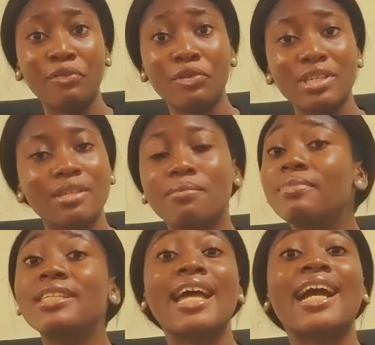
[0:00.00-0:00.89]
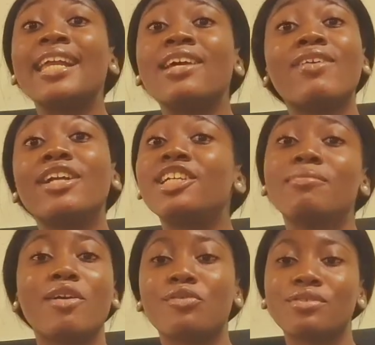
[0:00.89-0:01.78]
first name, please, I can never
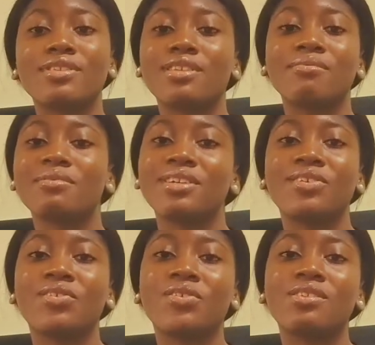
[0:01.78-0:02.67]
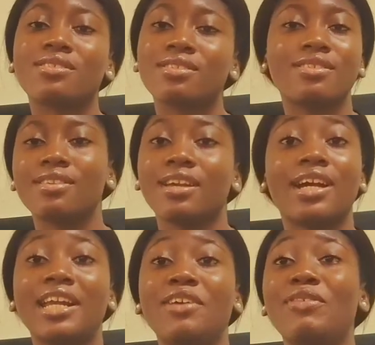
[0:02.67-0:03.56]
change my first name, because
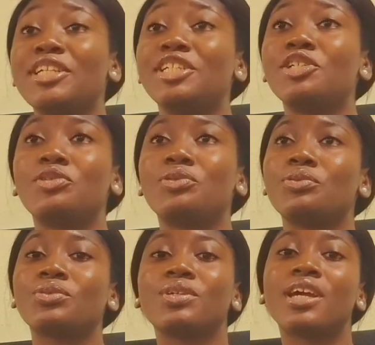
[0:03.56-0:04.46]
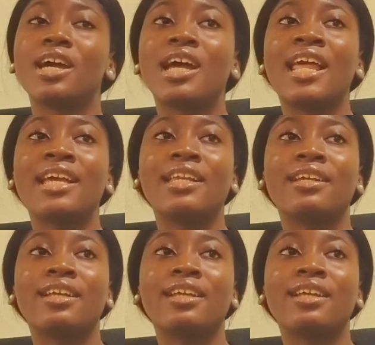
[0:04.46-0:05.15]
I can never change it to. I like it like